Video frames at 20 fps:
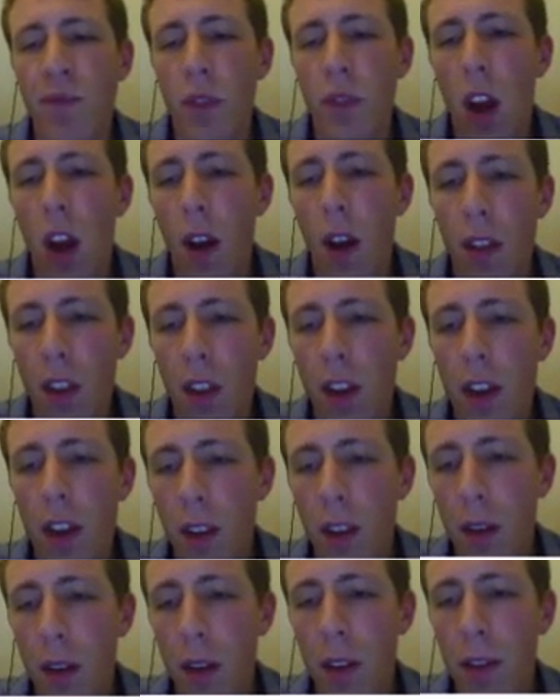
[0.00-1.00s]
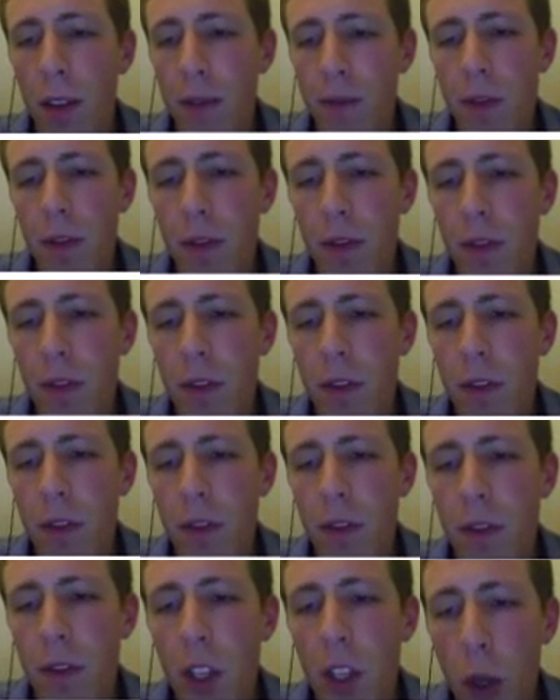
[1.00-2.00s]
the
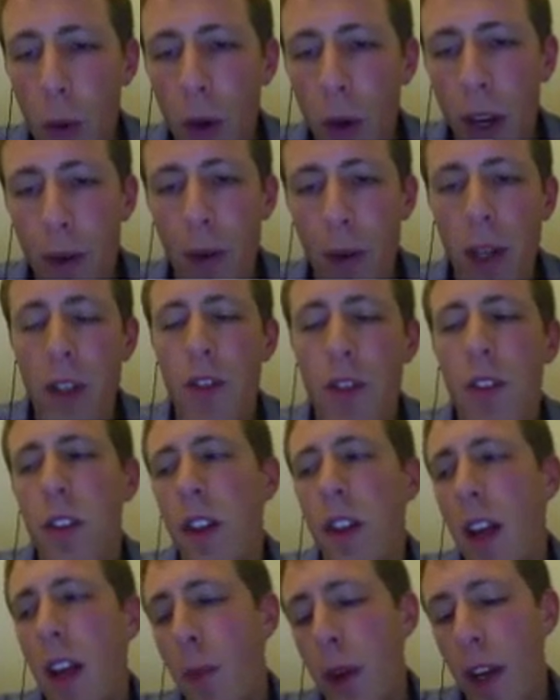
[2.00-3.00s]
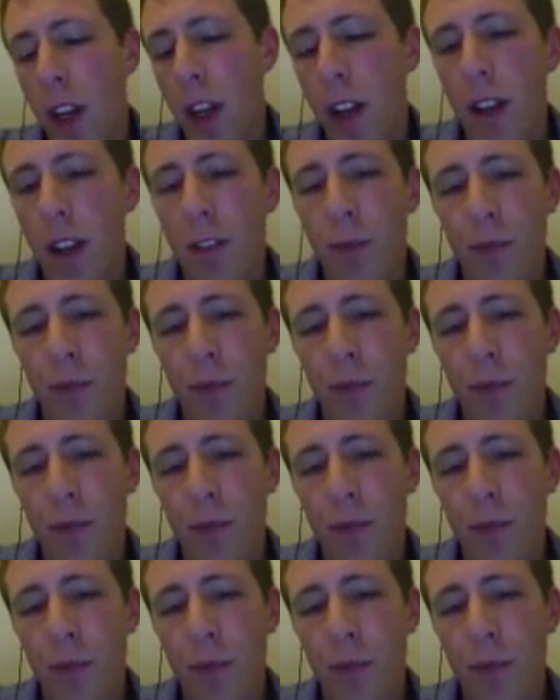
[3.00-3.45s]
quick wins like we did.